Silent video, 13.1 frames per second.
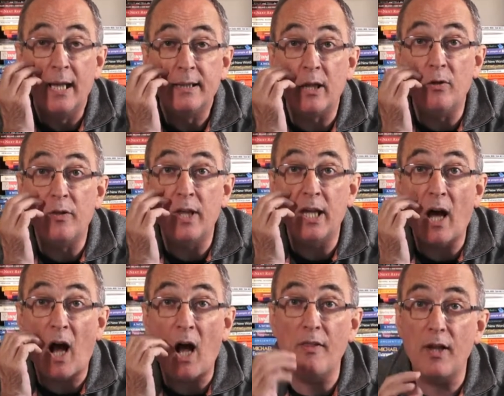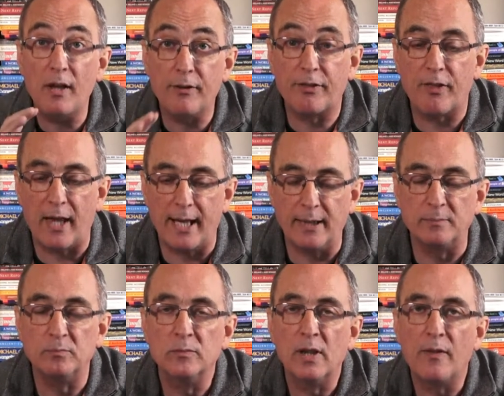Now, the other
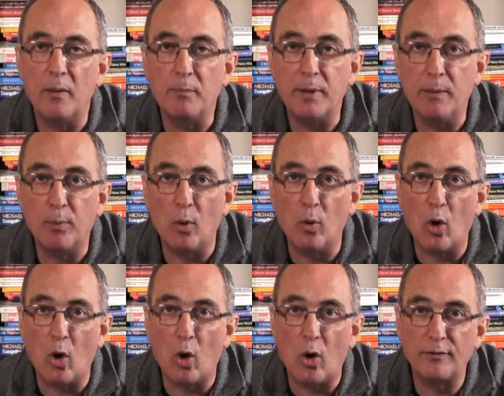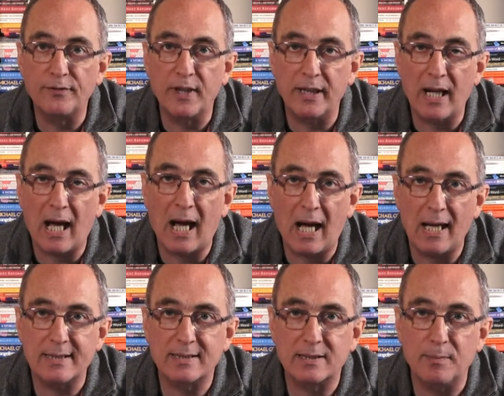thing that people often
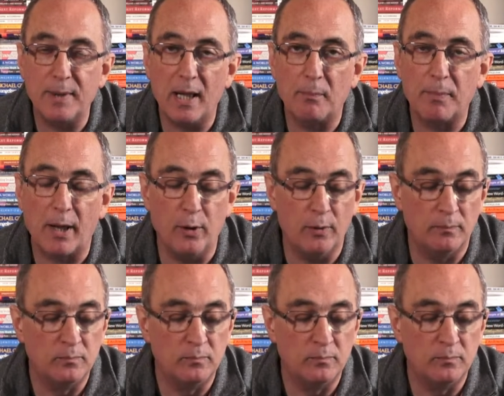ask me about